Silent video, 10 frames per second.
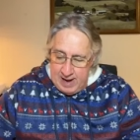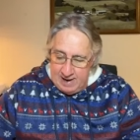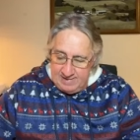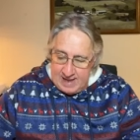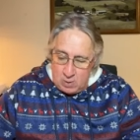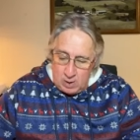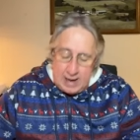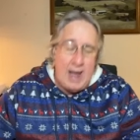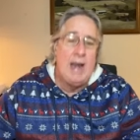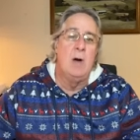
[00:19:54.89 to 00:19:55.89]
as that
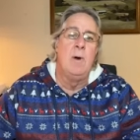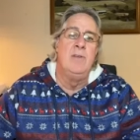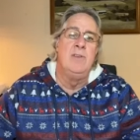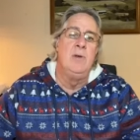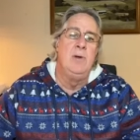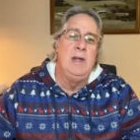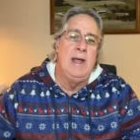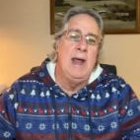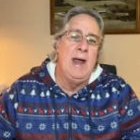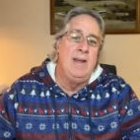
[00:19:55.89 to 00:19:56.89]
organic residue
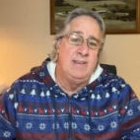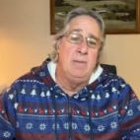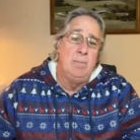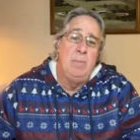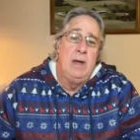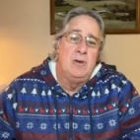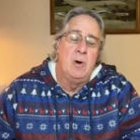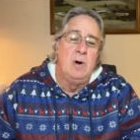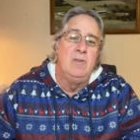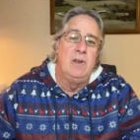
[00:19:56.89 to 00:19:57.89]
decays, it, it
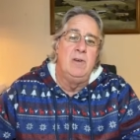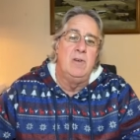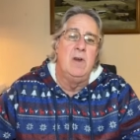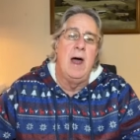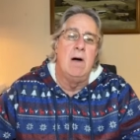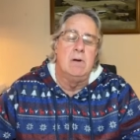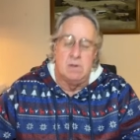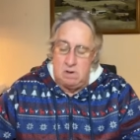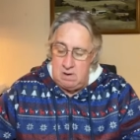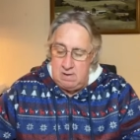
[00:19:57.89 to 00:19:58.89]
turns into an
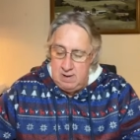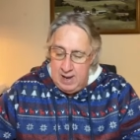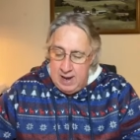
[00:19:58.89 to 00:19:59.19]
alcohol.